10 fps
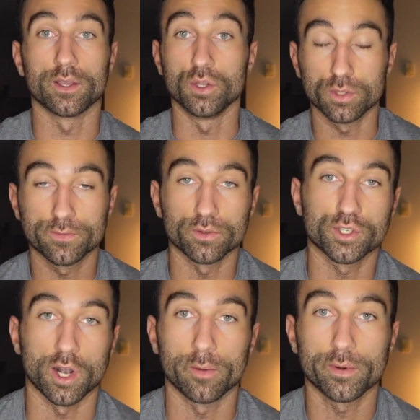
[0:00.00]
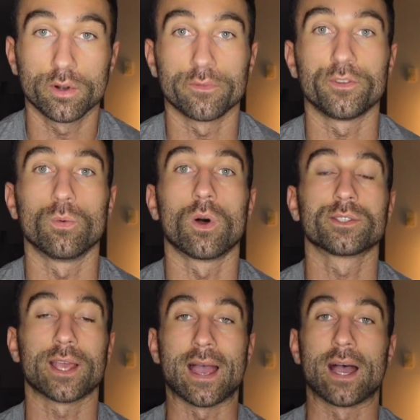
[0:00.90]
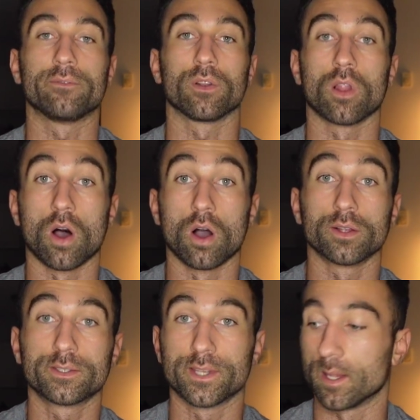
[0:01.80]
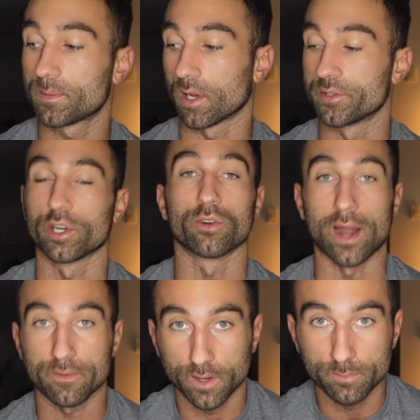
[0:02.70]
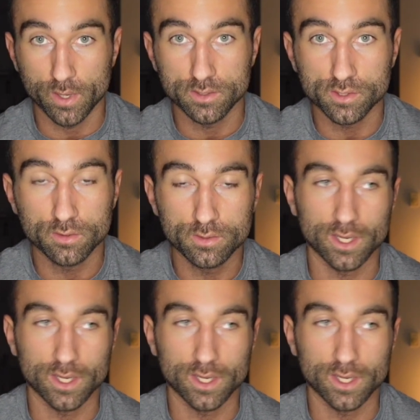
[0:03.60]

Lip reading: useful sharpener if you want to have long tips on your graphite pencils.